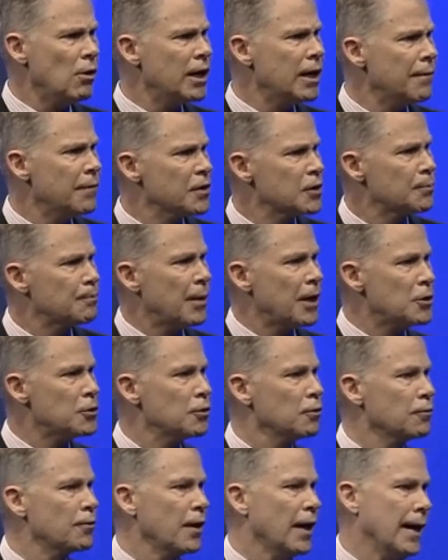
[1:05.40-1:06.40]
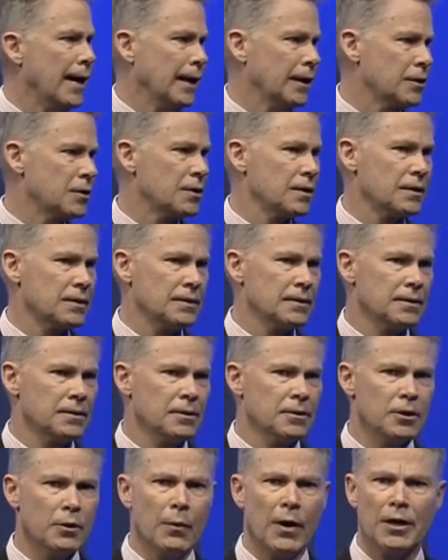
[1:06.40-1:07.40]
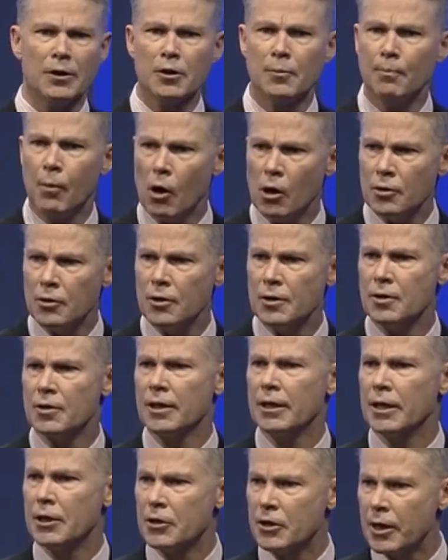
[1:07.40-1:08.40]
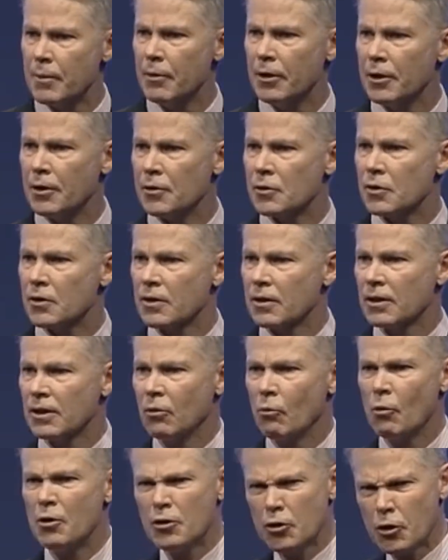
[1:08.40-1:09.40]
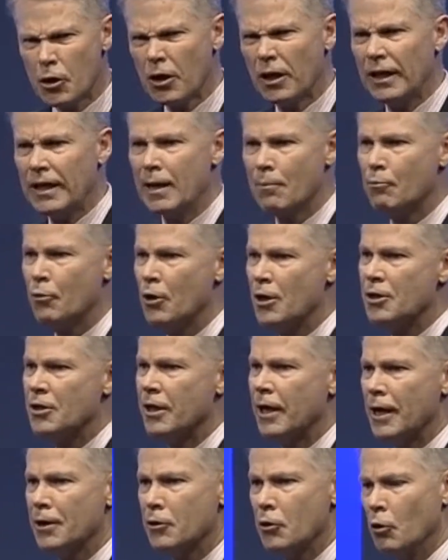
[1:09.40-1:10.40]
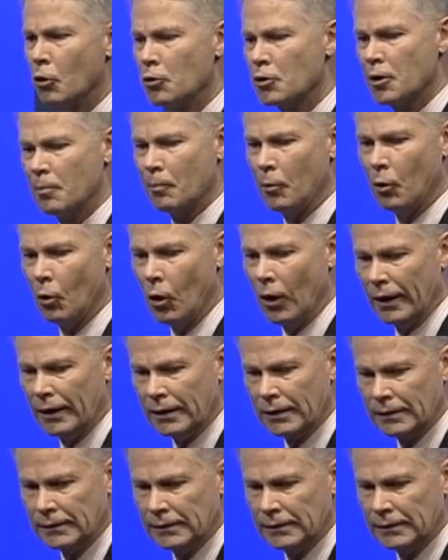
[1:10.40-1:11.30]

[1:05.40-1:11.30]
want to give a special thanks to our sponsors and exhibitors. We certainly appreciate your support.